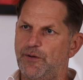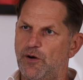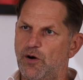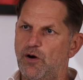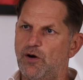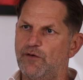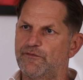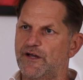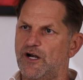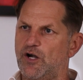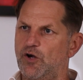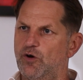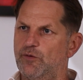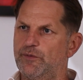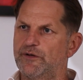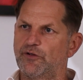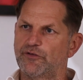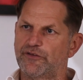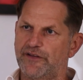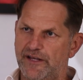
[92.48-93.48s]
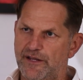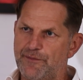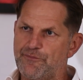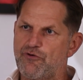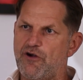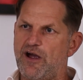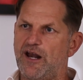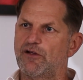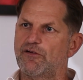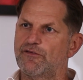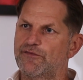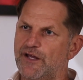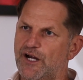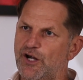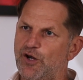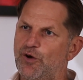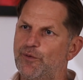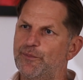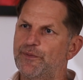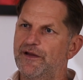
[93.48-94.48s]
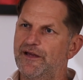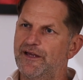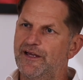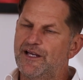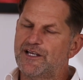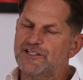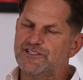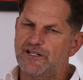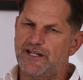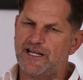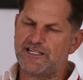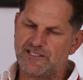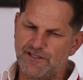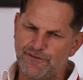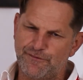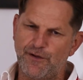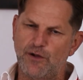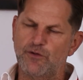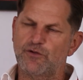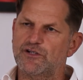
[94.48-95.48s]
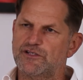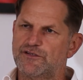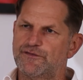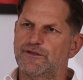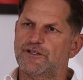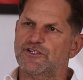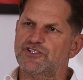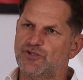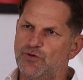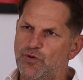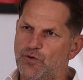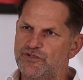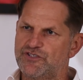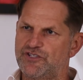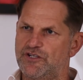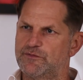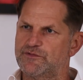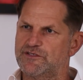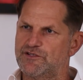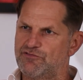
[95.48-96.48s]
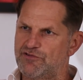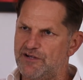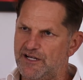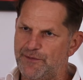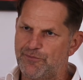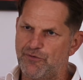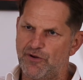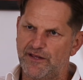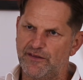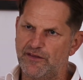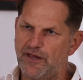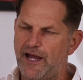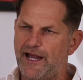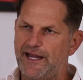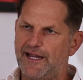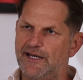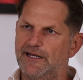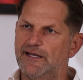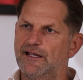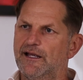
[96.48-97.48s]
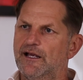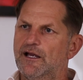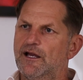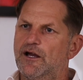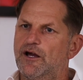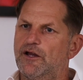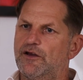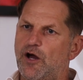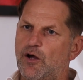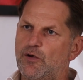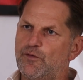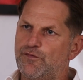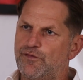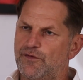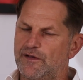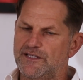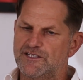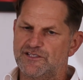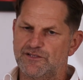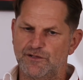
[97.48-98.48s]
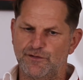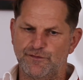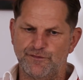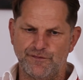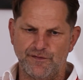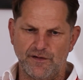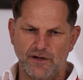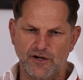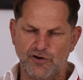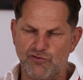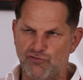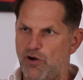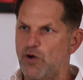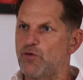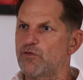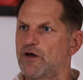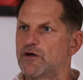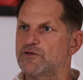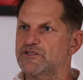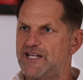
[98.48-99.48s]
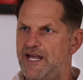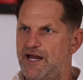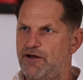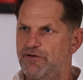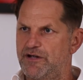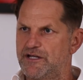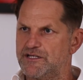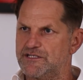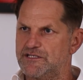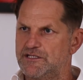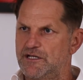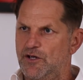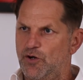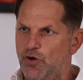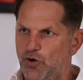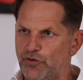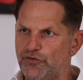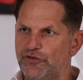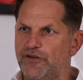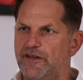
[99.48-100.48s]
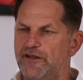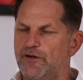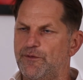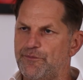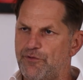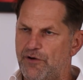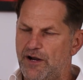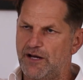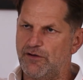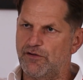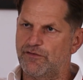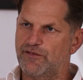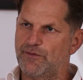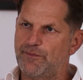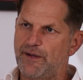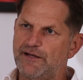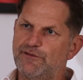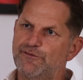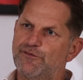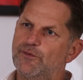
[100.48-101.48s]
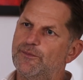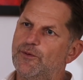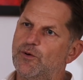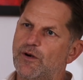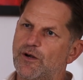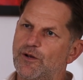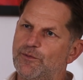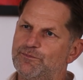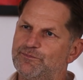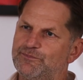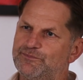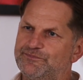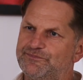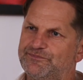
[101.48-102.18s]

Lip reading: part of the club and under the umbrella of the club. So that's the focus for the short term, to really bring that in and hopefully sort of grow those areas under the umbrella of the main football club.